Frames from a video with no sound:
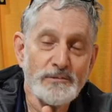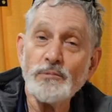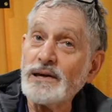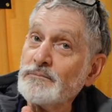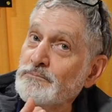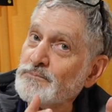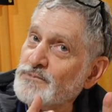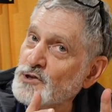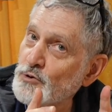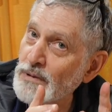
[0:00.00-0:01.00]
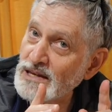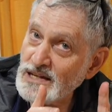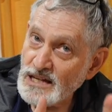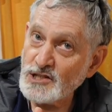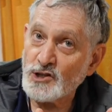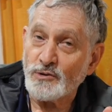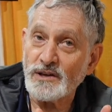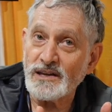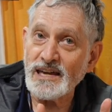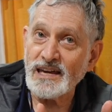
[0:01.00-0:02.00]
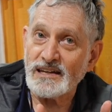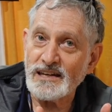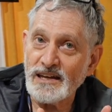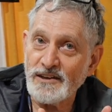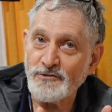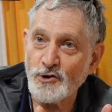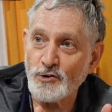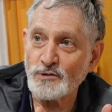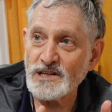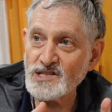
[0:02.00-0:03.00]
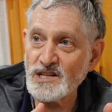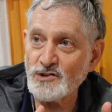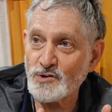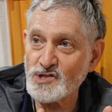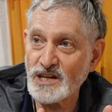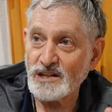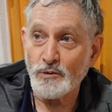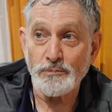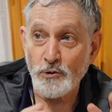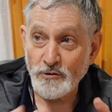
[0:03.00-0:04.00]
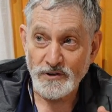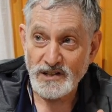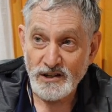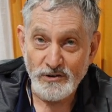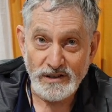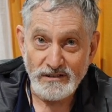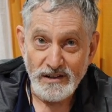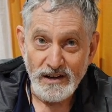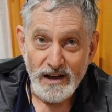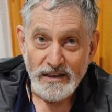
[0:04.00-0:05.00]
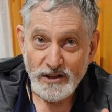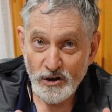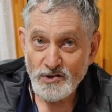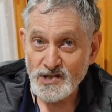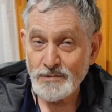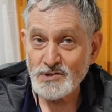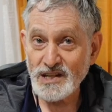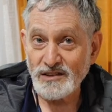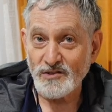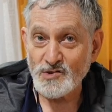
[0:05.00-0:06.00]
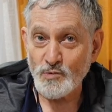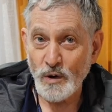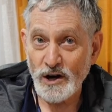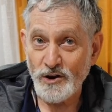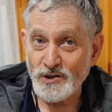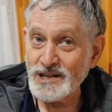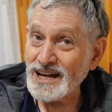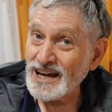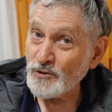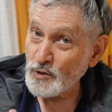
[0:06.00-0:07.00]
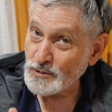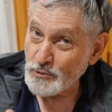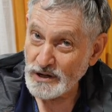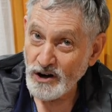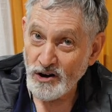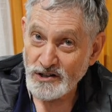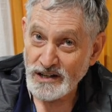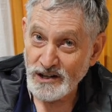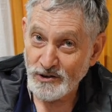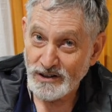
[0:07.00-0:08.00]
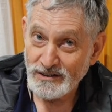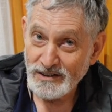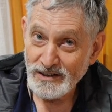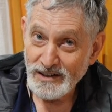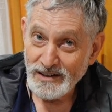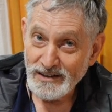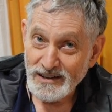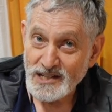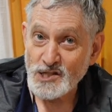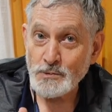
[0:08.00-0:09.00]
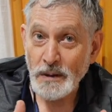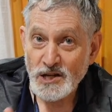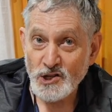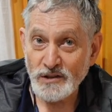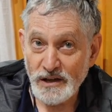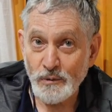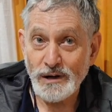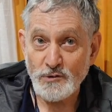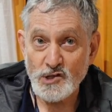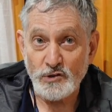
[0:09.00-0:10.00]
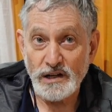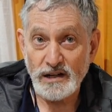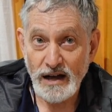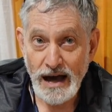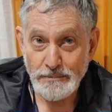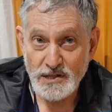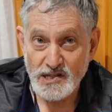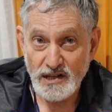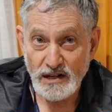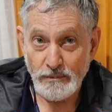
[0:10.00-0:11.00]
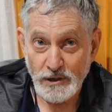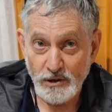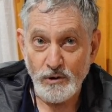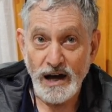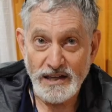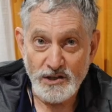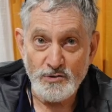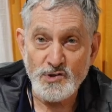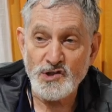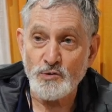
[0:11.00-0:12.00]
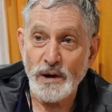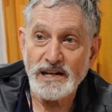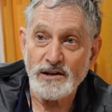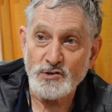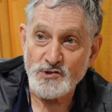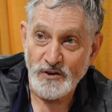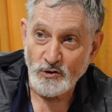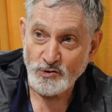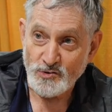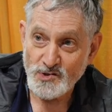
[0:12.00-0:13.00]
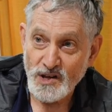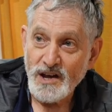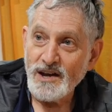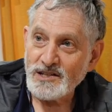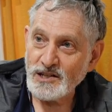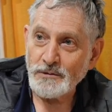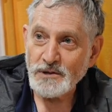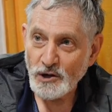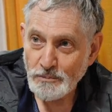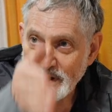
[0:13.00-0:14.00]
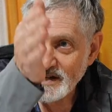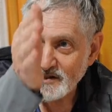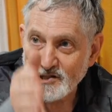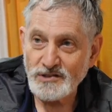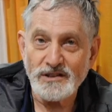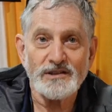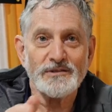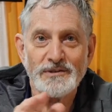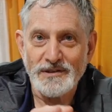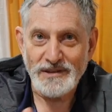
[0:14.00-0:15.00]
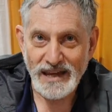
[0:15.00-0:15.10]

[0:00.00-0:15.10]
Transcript: But you may need to. Again, okay. If you're listening to a signal with perfect hearing, there are some signals where you got to work pretty hard to hear it. Especially okay. when I was learning to copy CW, sure. I used okay. the radio filters to, you know, peak it. Oh,